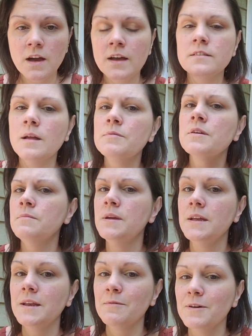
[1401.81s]
I stopped
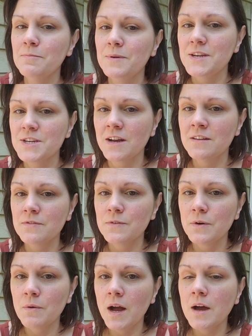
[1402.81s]
competing with Bichons for
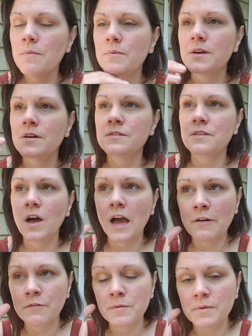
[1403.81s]
a while because
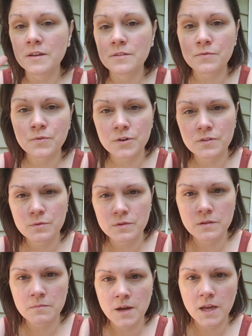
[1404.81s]
everybody's voice was
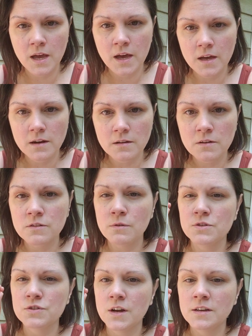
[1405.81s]
in my head because I
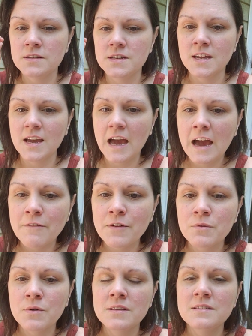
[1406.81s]
was trying to take
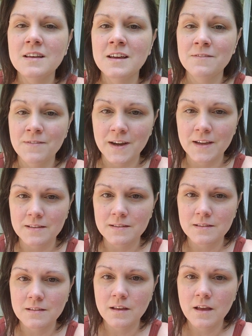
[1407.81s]
everyone's
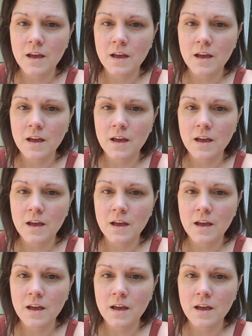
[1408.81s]
advice.